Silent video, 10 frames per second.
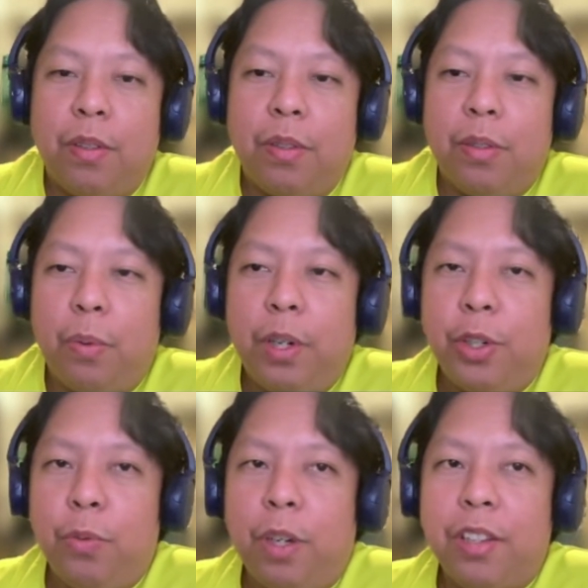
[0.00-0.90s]
So where
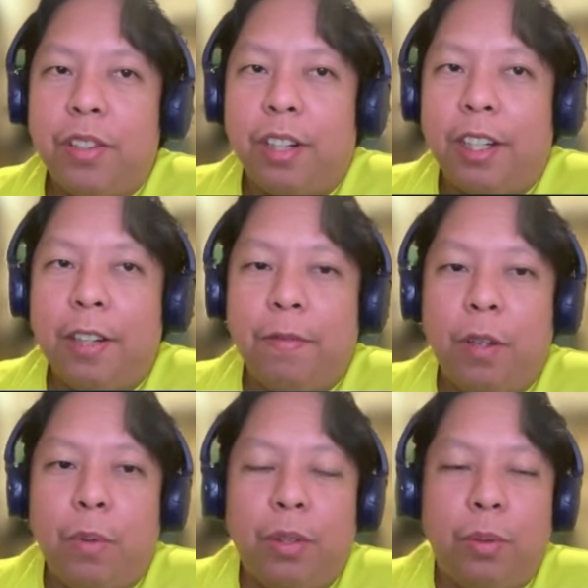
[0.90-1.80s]
should one start if
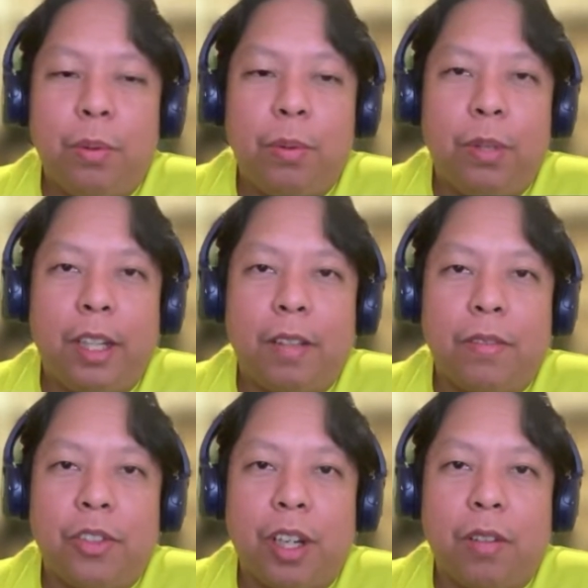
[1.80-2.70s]
they want to
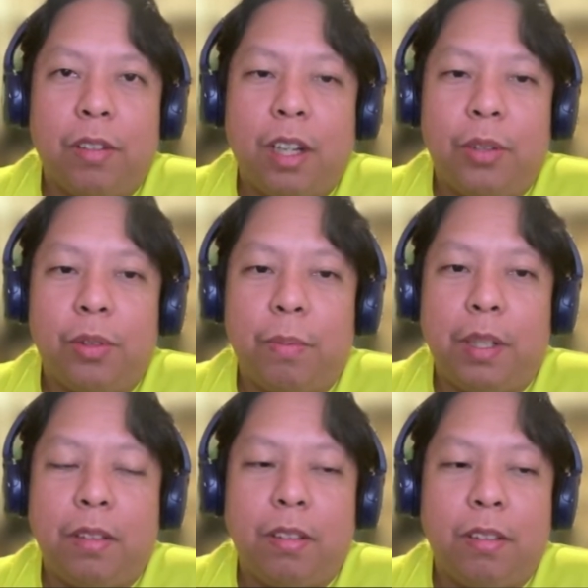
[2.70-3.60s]
check on how to
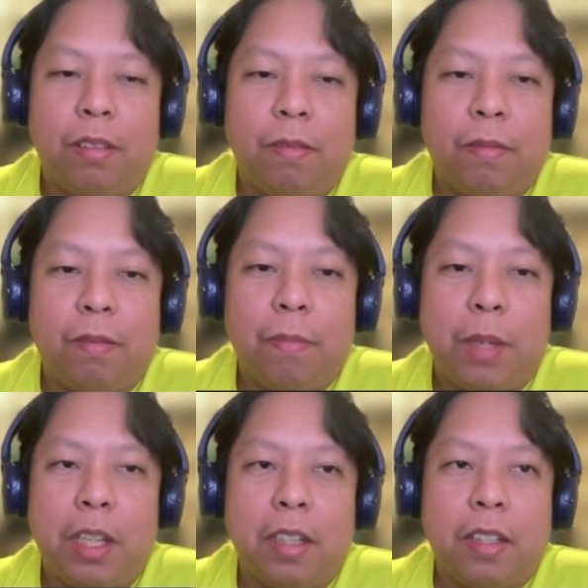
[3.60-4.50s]
build on
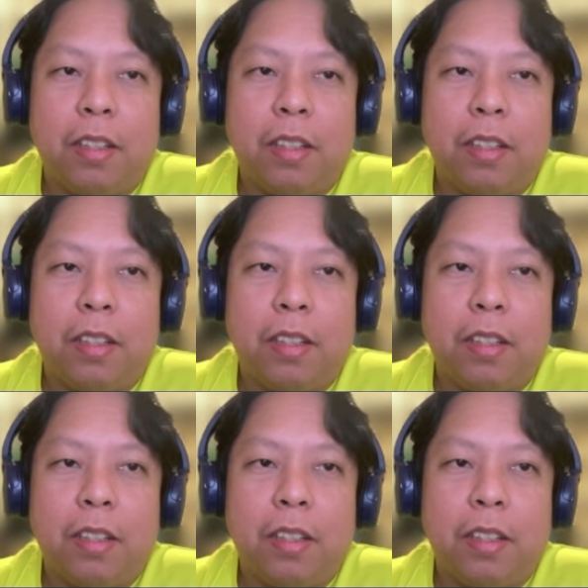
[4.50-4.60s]
PEAQ?